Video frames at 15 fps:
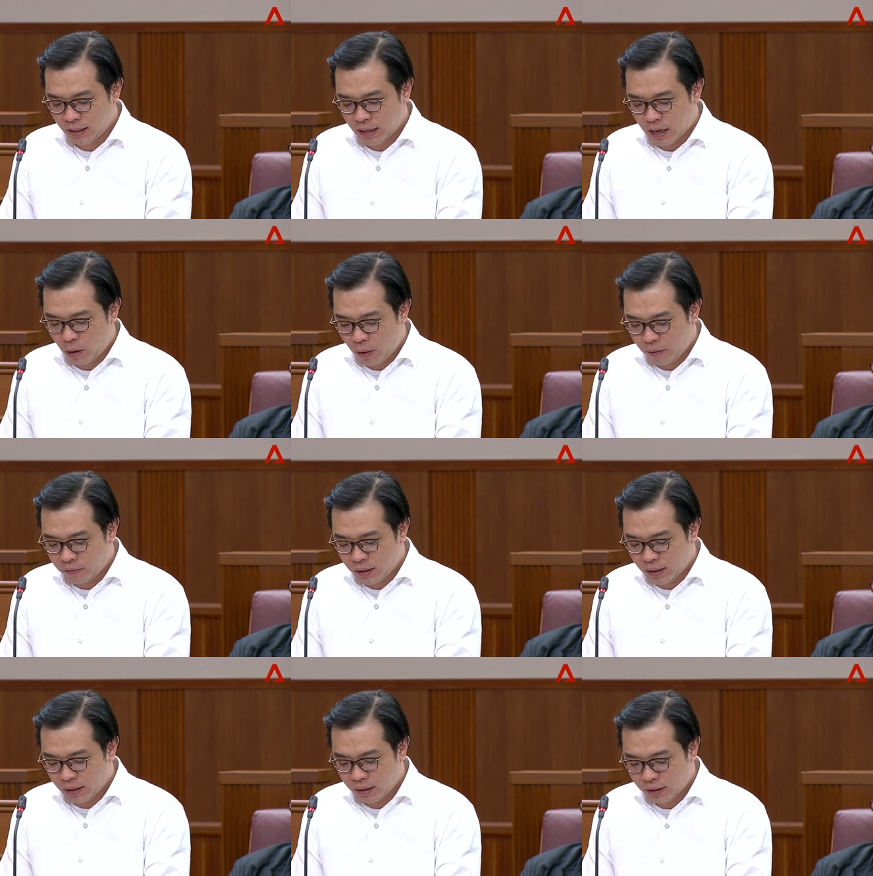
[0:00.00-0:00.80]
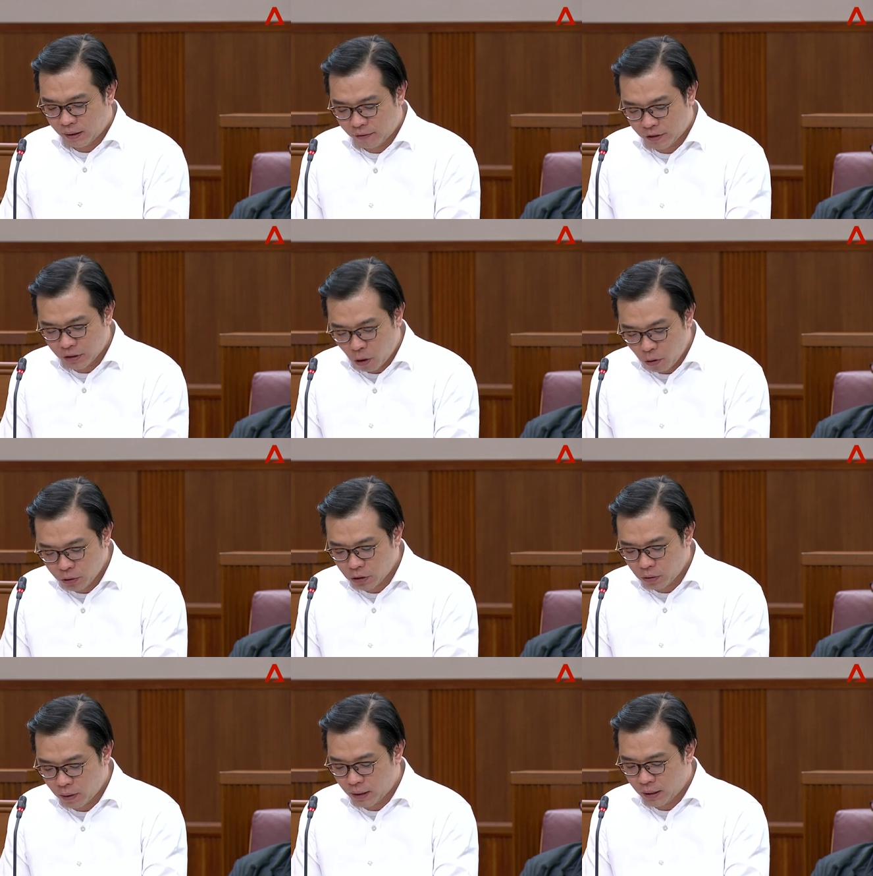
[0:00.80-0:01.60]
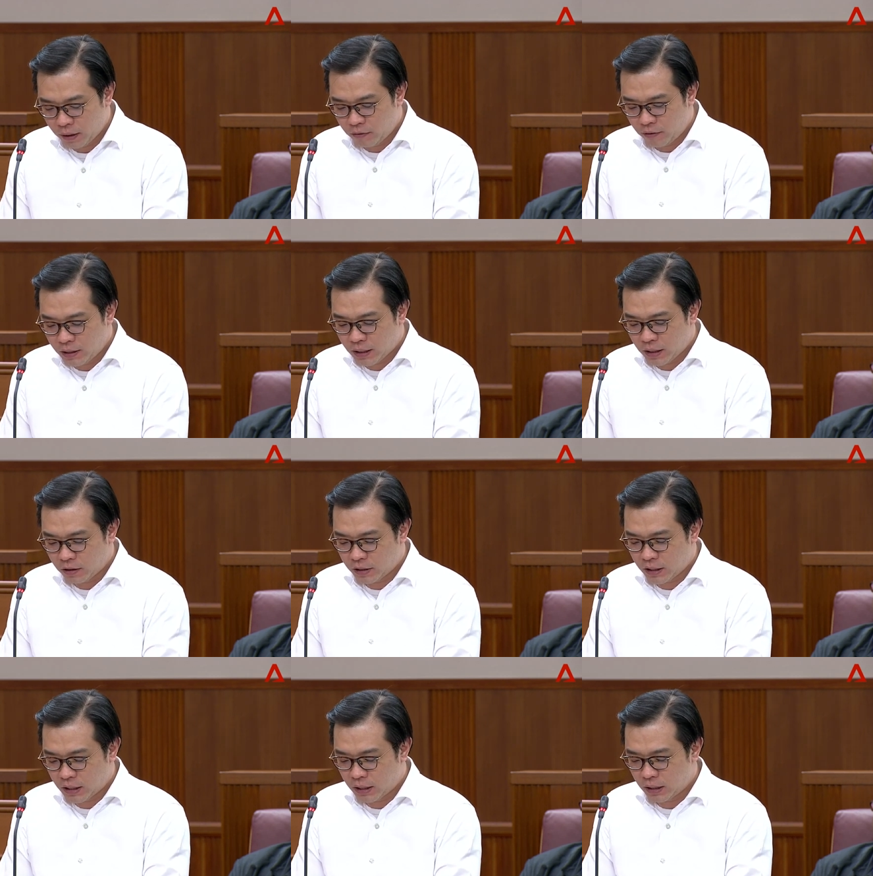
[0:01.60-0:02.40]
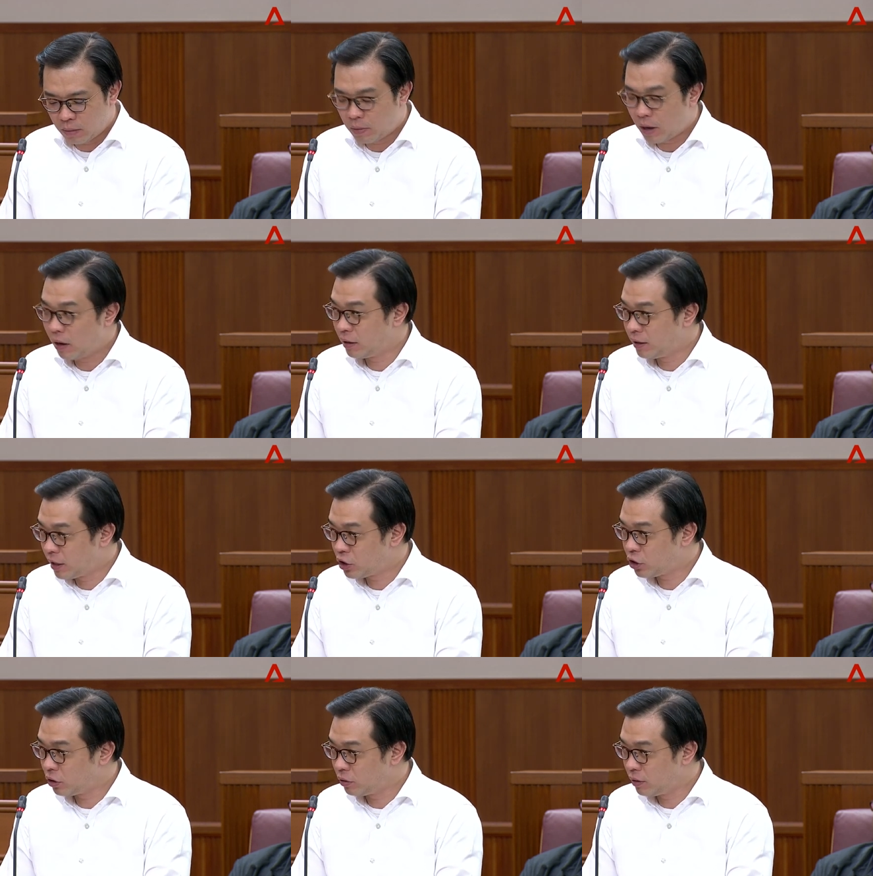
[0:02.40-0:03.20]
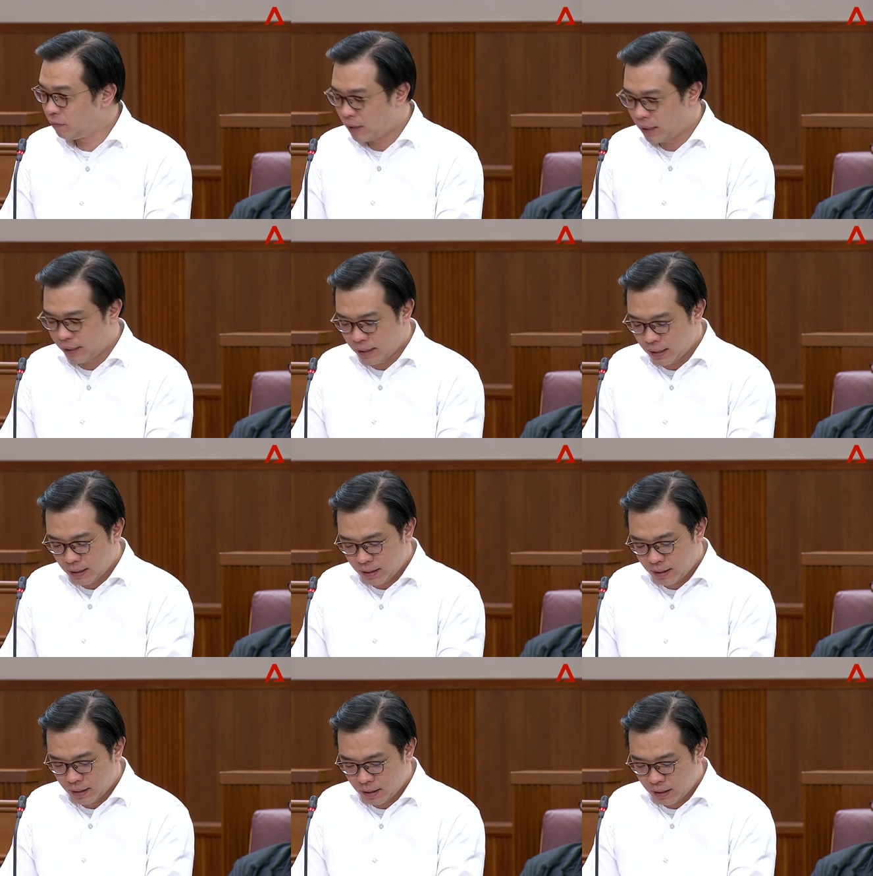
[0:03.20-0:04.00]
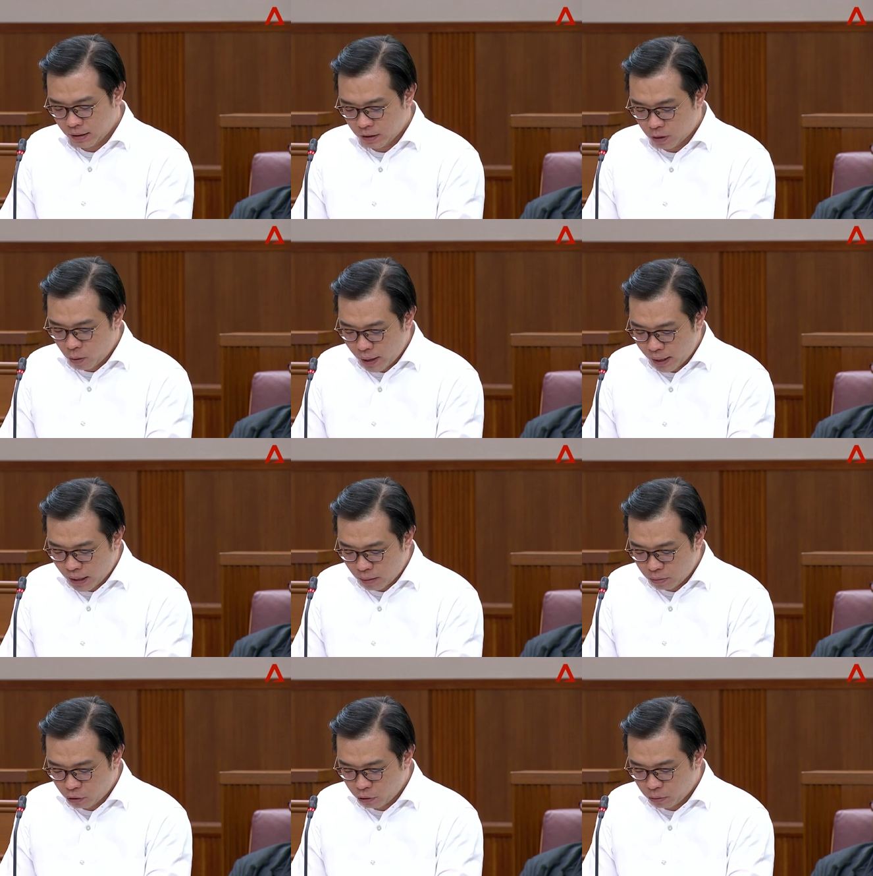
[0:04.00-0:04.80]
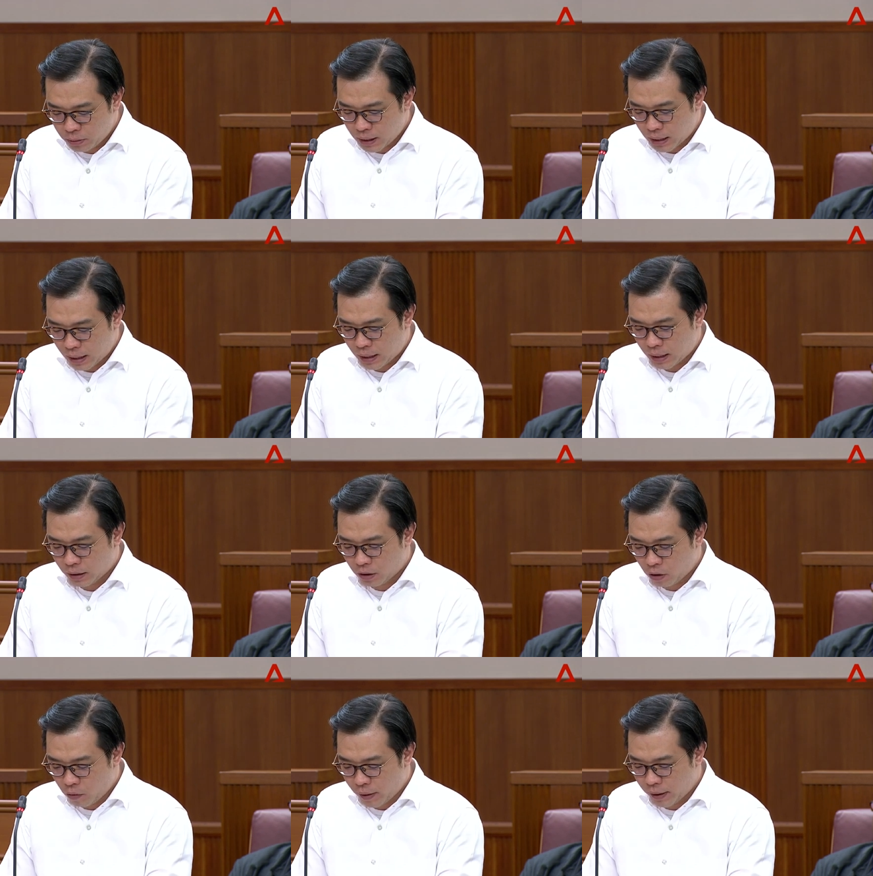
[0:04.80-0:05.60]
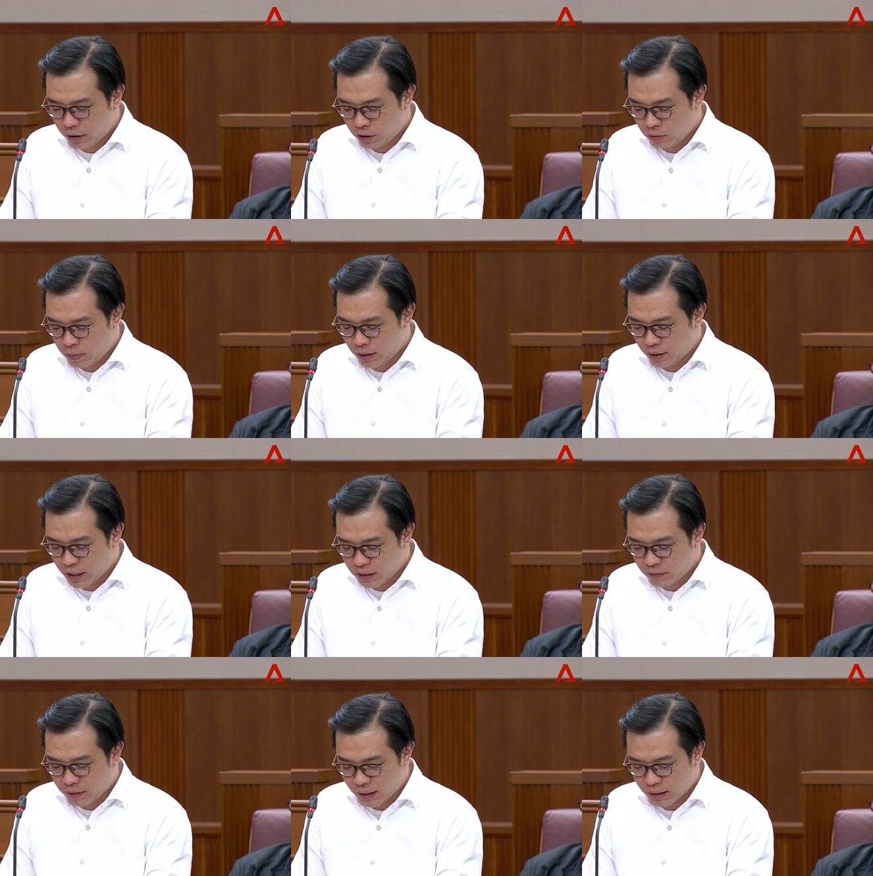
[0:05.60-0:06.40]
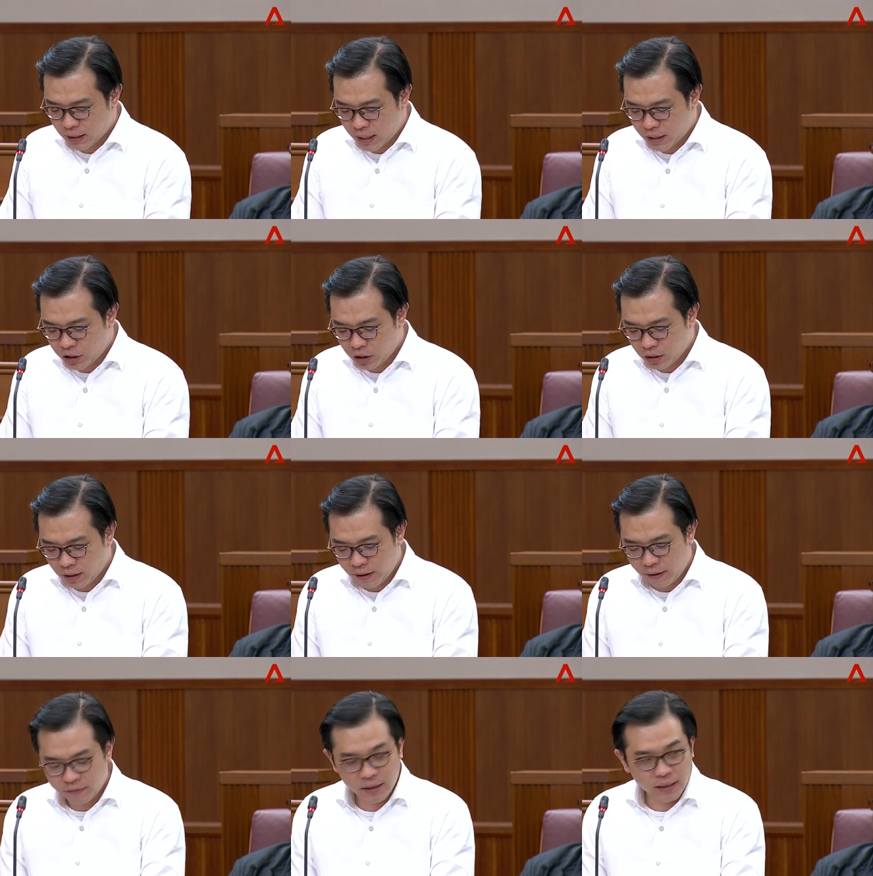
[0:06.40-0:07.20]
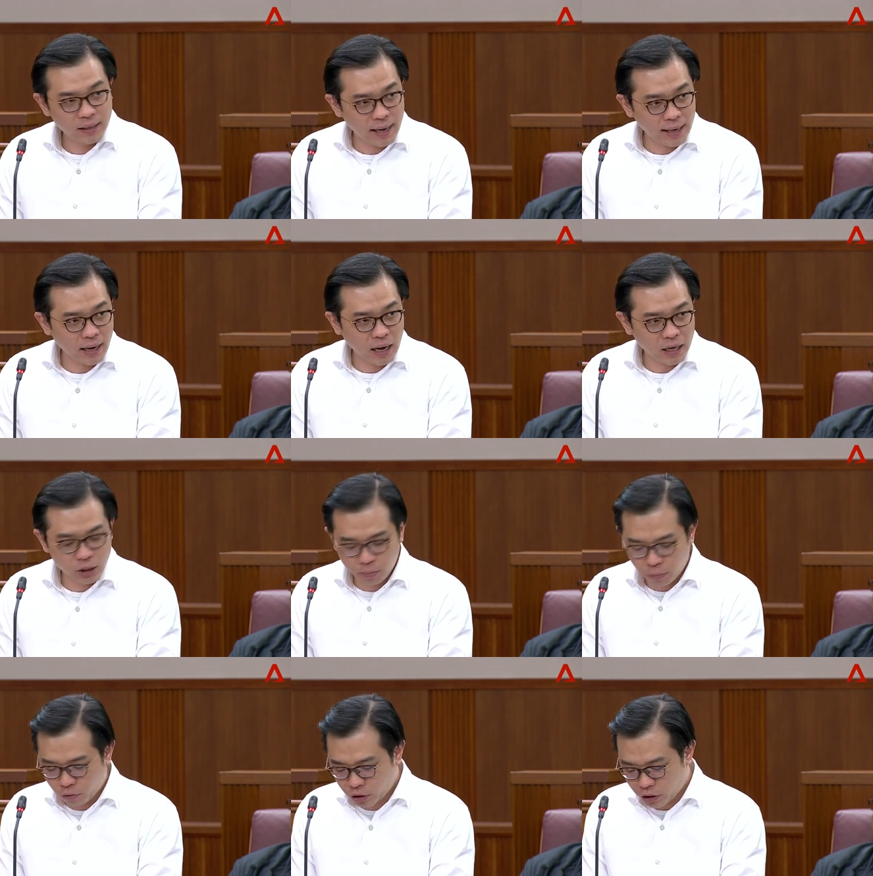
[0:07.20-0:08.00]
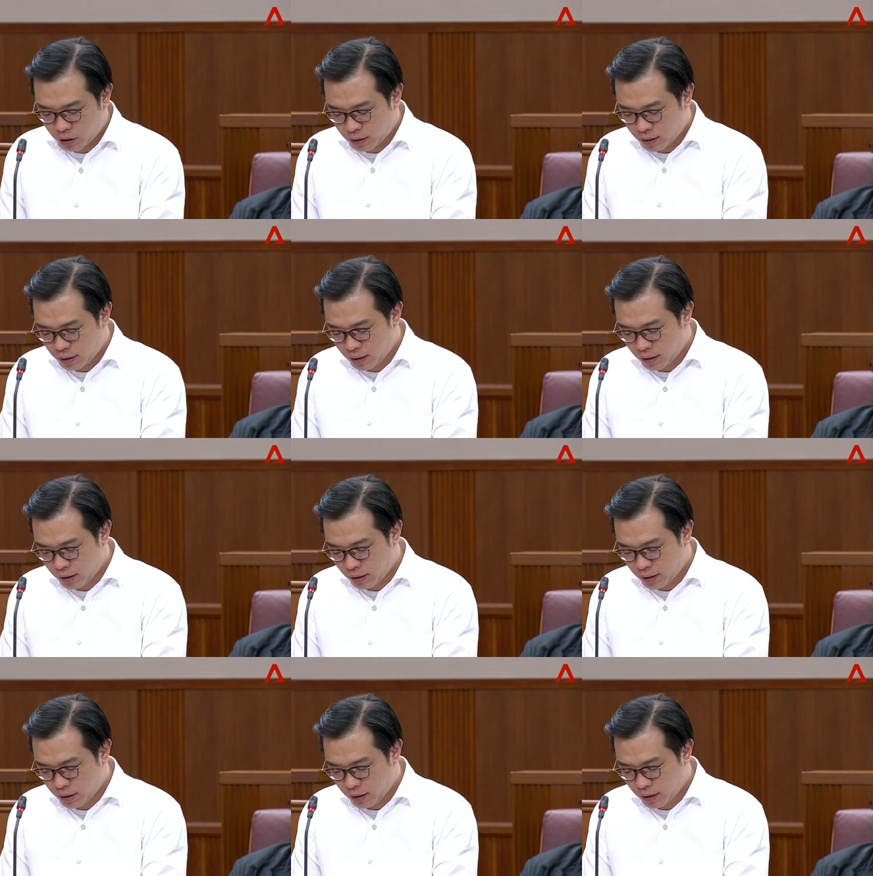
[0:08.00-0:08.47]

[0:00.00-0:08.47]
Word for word: However, there is also an increasing concern about a digital divide. Lower income groups are going to be disadvantaged if they lack exposure